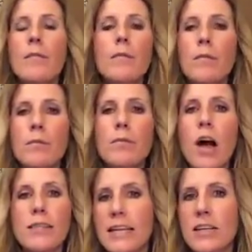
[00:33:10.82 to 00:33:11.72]

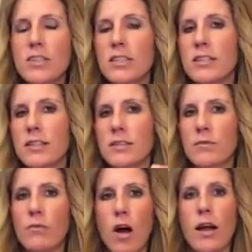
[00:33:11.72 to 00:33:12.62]
Los Angeles doesn't
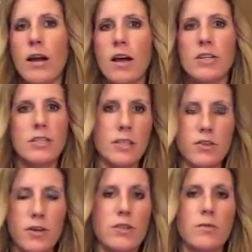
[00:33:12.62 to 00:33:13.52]
run on just
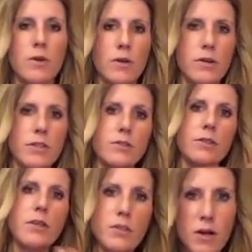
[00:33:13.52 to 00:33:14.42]
construction workers. There's
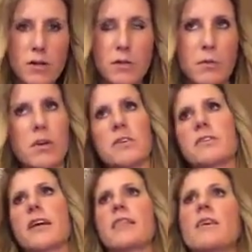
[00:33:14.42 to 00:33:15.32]
construction
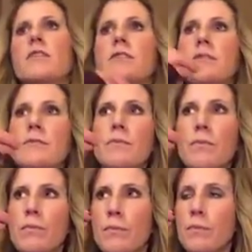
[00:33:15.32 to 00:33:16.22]
workers, and there's
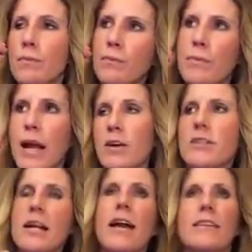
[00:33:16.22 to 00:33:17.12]

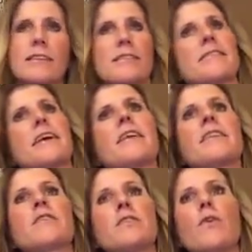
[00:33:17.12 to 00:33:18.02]
hairstylists, and
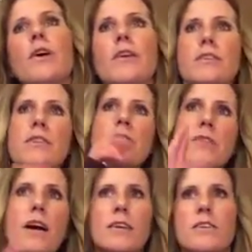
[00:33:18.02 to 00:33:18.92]
there's lawyers, and there's
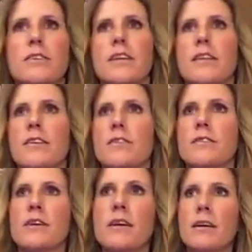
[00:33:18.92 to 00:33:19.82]
doctors, and
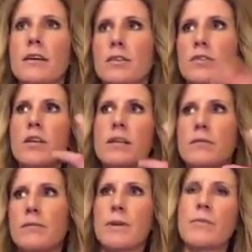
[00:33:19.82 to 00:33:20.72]
there's street
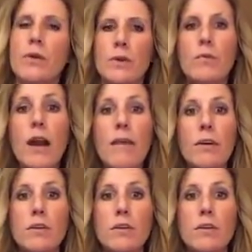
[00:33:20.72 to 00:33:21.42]
people, and whatever.